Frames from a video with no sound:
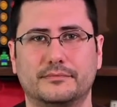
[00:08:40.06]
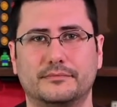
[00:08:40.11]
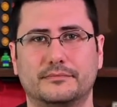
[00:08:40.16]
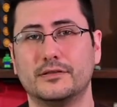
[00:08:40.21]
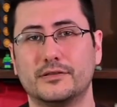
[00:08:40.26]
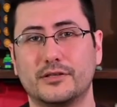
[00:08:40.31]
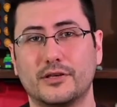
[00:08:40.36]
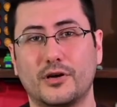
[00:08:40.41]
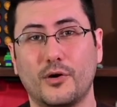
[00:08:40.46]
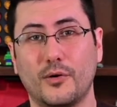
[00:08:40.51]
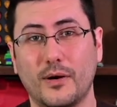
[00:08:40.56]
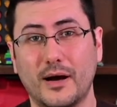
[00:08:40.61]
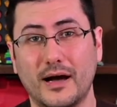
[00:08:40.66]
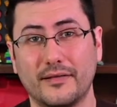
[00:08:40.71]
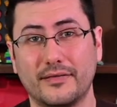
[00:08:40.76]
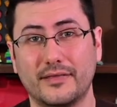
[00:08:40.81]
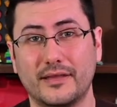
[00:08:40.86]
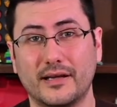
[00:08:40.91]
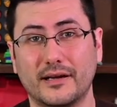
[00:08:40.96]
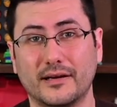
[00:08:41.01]
So go
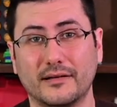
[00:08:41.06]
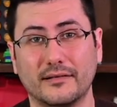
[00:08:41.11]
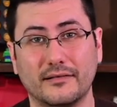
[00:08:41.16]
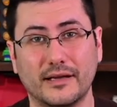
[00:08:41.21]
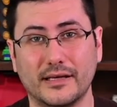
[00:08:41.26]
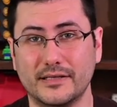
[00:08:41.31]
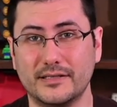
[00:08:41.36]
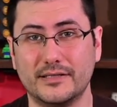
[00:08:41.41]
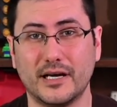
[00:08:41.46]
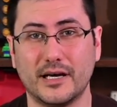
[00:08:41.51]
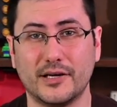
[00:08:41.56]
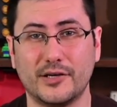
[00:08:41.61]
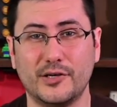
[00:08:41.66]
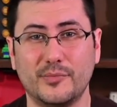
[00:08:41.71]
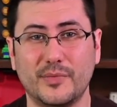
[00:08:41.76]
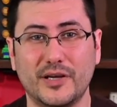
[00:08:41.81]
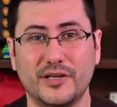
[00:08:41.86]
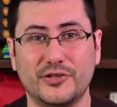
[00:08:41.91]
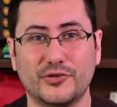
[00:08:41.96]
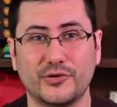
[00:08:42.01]
out there and
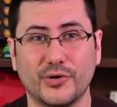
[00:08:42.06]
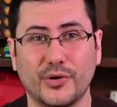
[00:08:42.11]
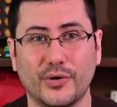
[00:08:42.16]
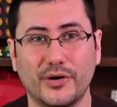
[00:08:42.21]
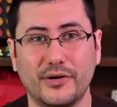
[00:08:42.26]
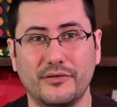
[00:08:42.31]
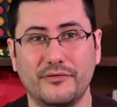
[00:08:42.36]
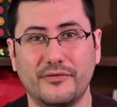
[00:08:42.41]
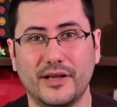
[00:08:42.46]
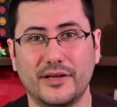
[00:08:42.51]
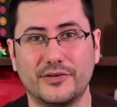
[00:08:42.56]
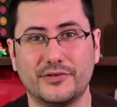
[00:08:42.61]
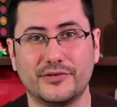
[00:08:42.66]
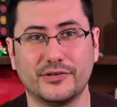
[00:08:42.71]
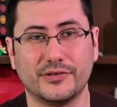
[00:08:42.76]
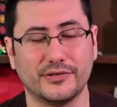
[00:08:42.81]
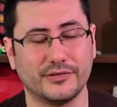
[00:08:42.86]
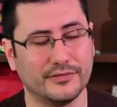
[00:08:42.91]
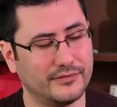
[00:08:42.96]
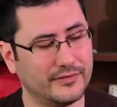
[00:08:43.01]
document your own
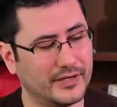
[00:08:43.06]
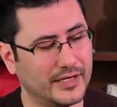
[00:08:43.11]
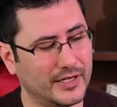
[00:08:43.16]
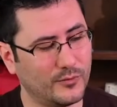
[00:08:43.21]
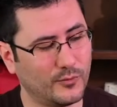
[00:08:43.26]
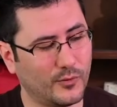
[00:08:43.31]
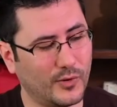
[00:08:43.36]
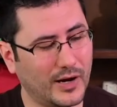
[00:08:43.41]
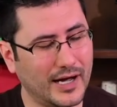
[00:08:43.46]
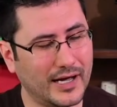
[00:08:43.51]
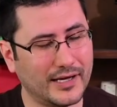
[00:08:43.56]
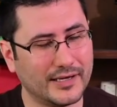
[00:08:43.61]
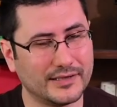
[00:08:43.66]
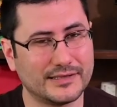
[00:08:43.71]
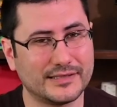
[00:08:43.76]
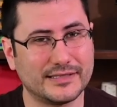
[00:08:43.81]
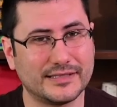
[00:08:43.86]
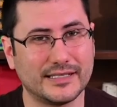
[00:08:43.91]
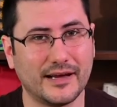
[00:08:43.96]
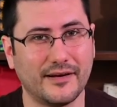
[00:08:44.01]
adventure in Wild
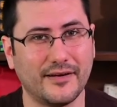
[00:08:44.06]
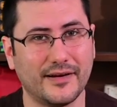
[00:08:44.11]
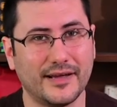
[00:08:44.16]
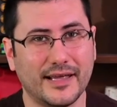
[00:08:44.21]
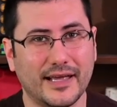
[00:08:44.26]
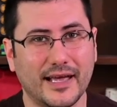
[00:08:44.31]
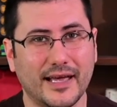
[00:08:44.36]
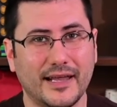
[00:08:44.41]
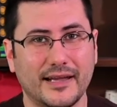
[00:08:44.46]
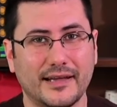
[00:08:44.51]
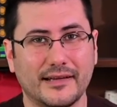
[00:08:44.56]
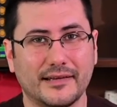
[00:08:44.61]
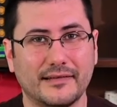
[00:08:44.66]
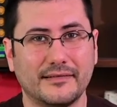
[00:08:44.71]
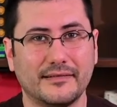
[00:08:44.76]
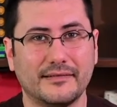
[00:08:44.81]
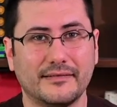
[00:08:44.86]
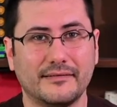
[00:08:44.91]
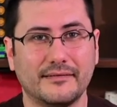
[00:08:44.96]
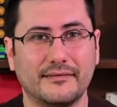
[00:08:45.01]
Serengeti.
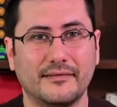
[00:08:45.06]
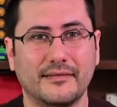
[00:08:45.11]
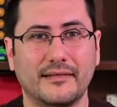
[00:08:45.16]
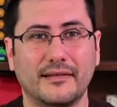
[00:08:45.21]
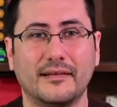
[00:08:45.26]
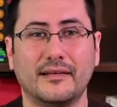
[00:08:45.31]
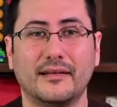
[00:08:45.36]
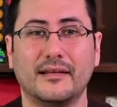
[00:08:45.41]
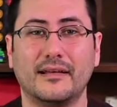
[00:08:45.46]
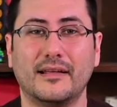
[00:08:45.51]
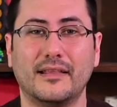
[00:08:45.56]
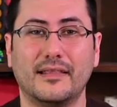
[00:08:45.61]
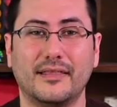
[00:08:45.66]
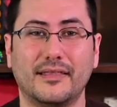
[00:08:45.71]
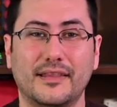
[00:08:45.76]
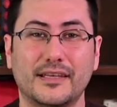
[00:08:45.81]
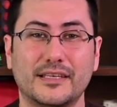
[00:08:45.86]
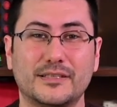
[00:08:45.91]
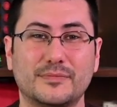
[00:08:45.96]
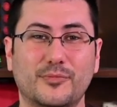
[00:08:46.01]

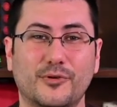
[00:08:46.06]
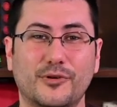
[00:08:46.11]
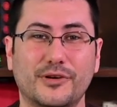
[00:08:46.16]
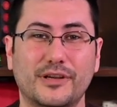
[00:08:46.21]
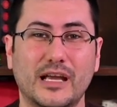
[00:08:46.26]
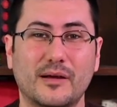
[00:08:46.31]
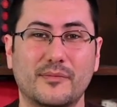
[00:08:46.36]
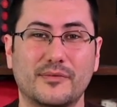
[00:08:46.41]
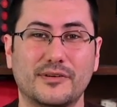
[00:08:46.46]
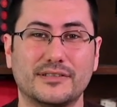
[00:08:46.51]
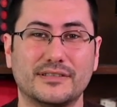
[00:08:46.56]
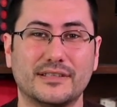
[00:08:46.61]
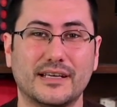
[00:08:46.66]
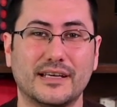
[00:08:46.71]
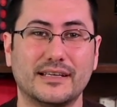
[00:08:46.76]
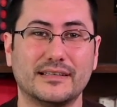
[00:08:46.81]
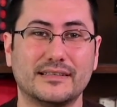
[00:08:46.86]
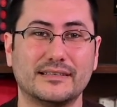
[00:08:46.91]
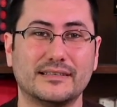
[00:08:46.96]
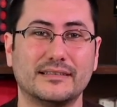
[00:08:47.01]
This board gamer
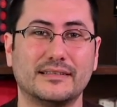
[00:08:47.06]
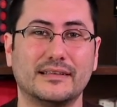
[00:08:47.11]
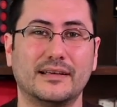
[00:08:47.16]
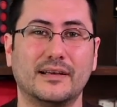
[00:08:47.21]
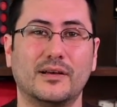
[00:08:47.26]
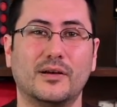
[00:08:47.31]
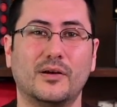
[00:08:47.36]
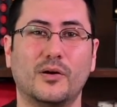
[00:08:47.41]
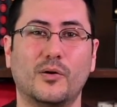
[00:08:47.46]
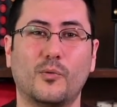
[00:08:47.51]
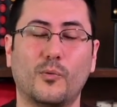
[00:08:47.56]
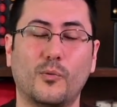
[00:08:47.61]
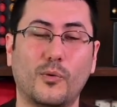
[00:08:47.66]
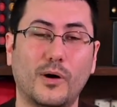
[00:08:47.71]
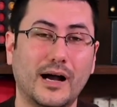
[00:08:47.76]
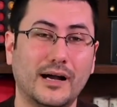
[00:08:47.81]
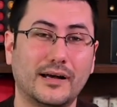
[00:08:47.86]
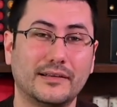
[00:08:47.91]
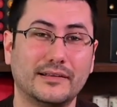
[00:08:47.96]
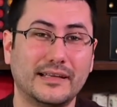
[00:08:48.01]
says,
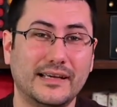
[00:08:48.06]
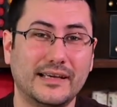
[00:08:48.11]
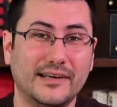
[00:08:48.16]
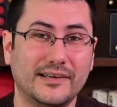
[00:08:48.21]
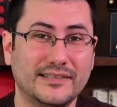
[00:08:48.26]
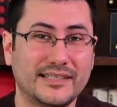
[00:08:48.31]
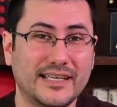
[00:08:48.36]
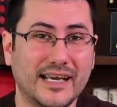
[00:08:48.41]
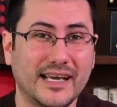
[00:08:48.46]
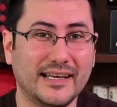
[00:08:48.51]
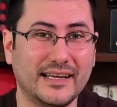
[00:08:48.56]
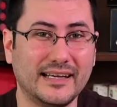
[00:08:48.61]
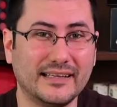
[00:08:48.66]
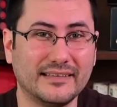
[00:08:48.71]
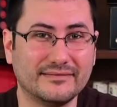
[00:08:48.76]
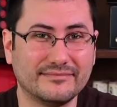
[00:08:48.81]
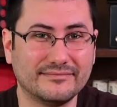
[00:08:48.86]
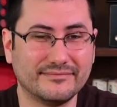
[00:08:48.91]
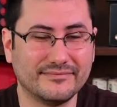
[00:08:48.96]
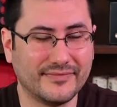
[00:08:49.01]
wildly
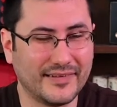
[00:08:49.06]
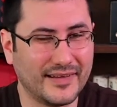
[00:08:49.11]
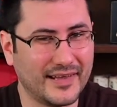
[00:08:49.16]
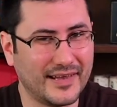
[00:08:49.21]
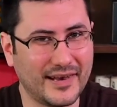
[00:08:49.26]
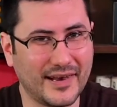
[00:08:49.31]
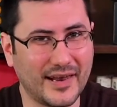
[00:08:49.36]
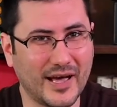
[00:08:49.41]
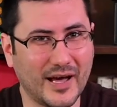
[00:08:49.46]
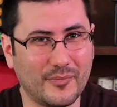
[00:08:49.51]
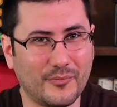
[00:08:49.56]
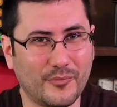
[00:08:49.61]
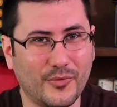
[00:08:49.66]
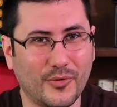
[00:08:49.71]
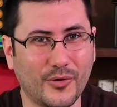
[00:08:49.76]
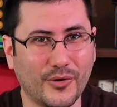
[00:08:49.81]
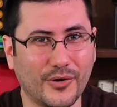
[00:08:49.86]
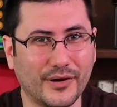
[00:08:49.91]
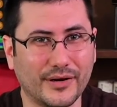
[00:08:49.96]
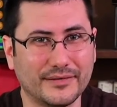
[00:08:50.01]
entertaining, not
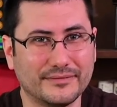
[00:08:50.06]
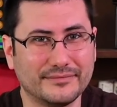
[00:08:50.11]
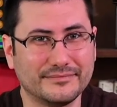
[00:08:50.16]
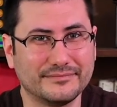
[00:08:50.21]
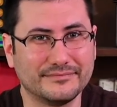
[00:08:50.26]
boring.